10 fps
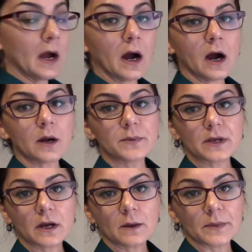are
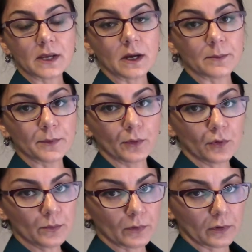becoming
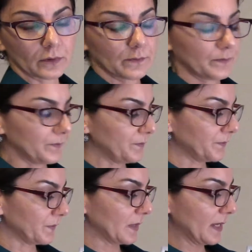abnormal,
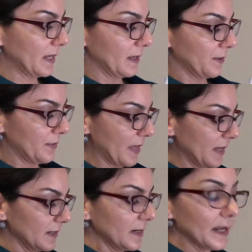
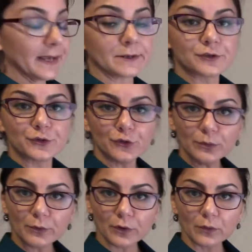then a
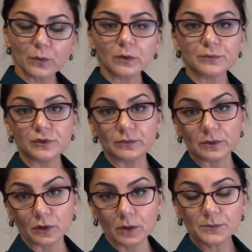tumor will be
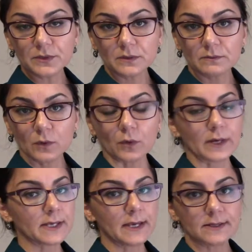developed or
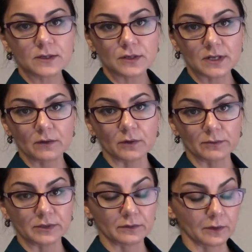a cancer cell will
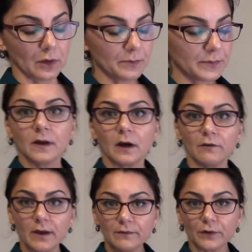be developed.
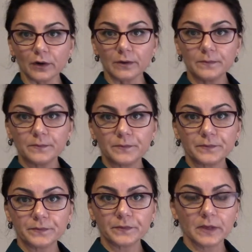However,
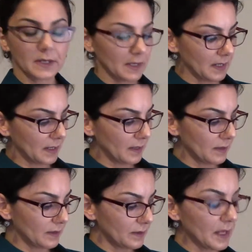
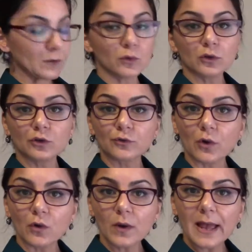they will
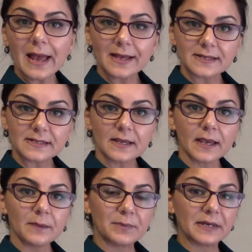grow as
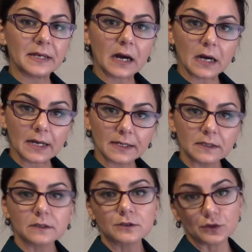a
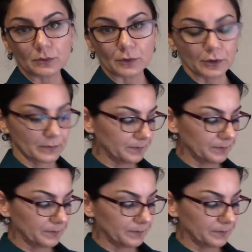benign tumor.